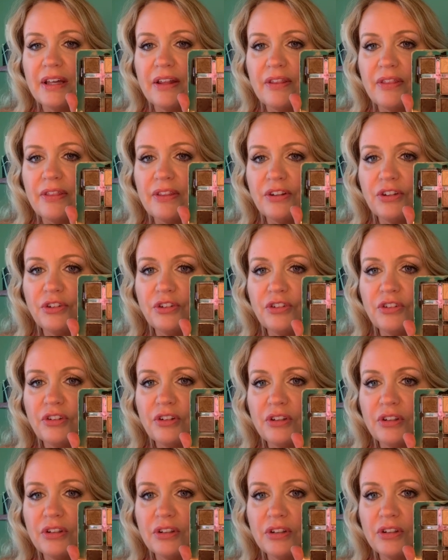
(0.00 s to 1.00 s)
this
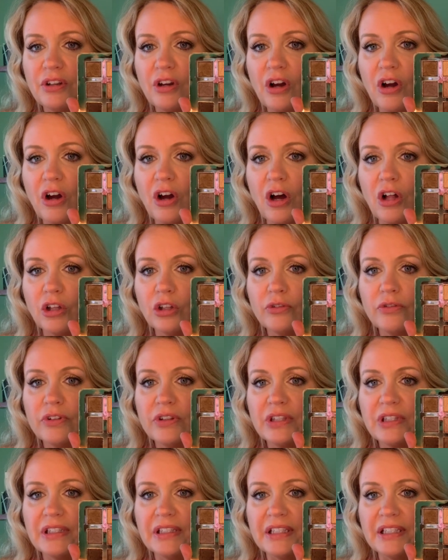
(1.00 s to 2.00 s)
all over
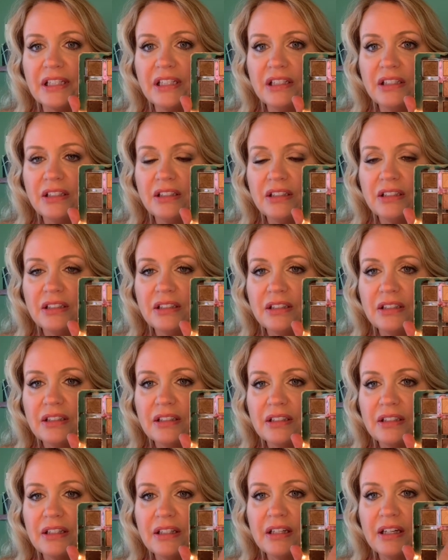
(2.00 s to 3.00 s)
the lid.
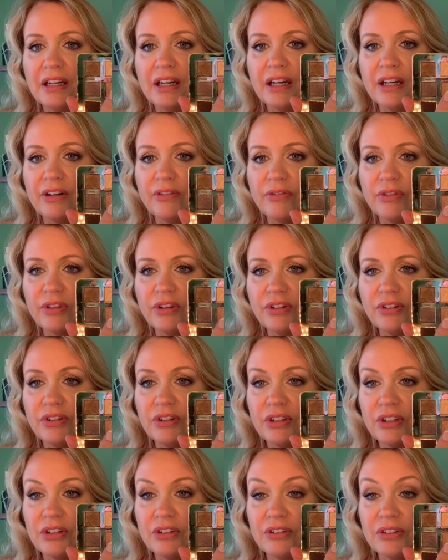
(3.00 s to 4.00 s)
I have this in
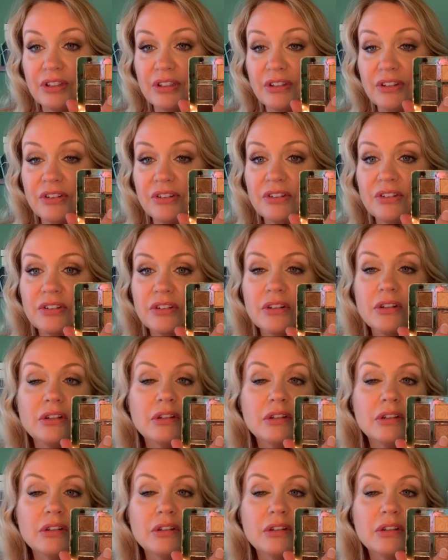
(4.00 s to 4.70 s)
the crease.